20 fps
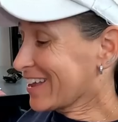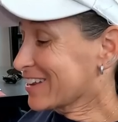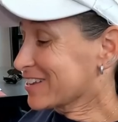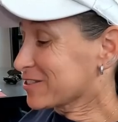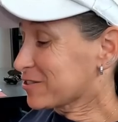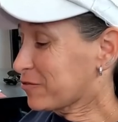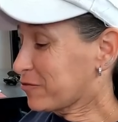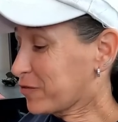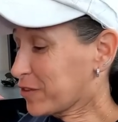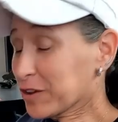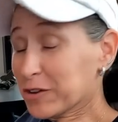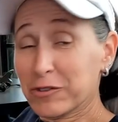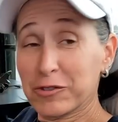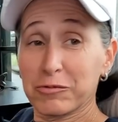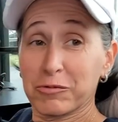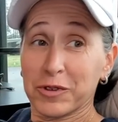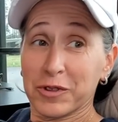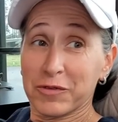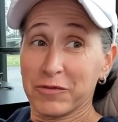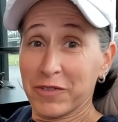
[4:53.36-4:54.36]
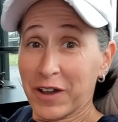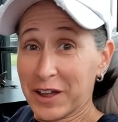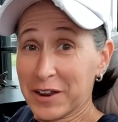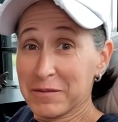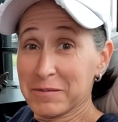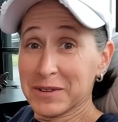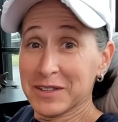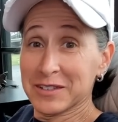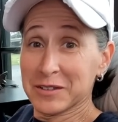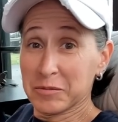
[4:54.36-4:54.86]
It is filled with
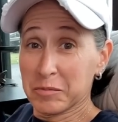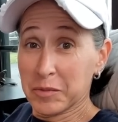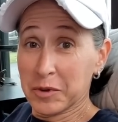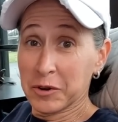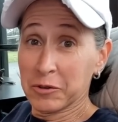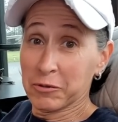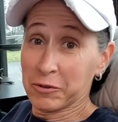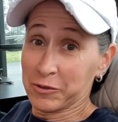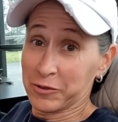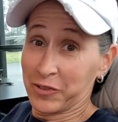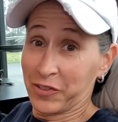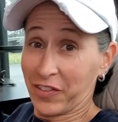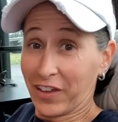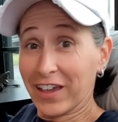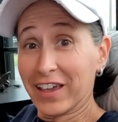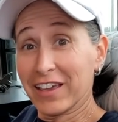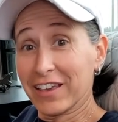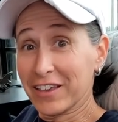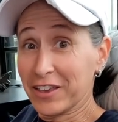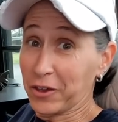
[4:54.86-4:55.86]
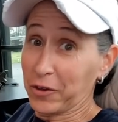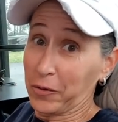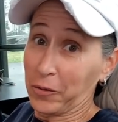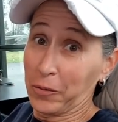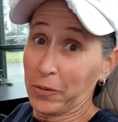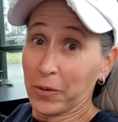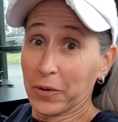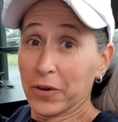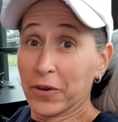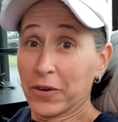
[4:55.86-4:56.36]
vitamins and minerals, thank
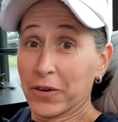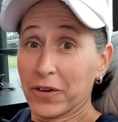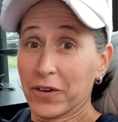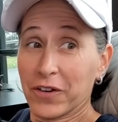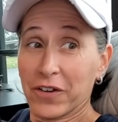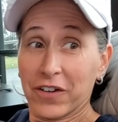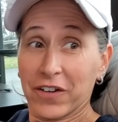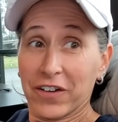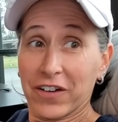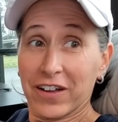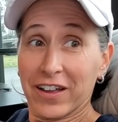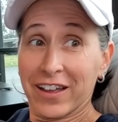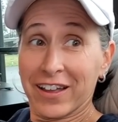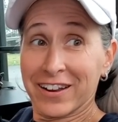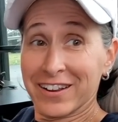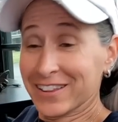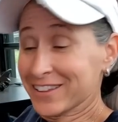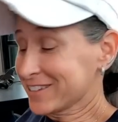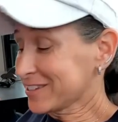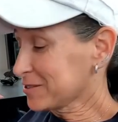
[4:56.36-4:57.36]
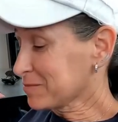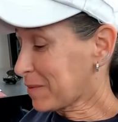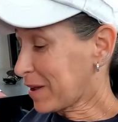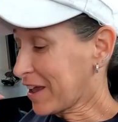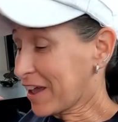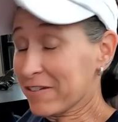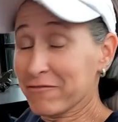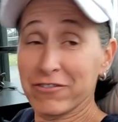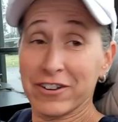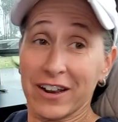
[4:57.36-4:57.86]
you. And this is
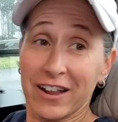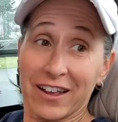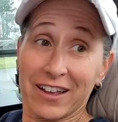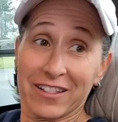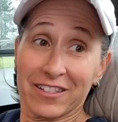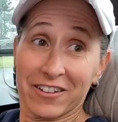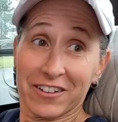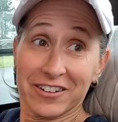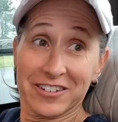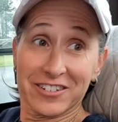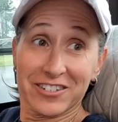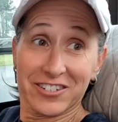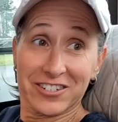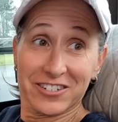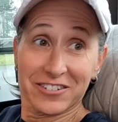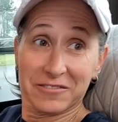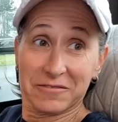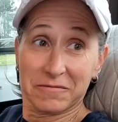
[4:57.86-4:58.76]
my everyday lunch.